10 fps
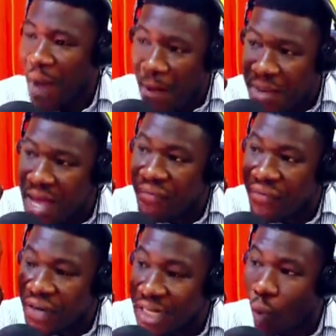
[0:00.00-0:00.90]
a fitting
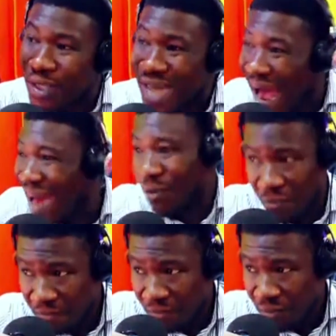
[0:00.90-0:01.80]
wood dano.
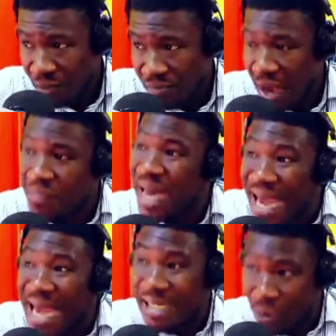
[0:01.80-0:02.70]
Baby, a
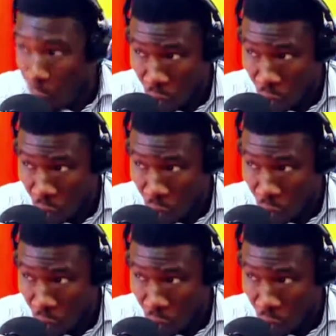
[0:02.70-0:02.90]
gate one.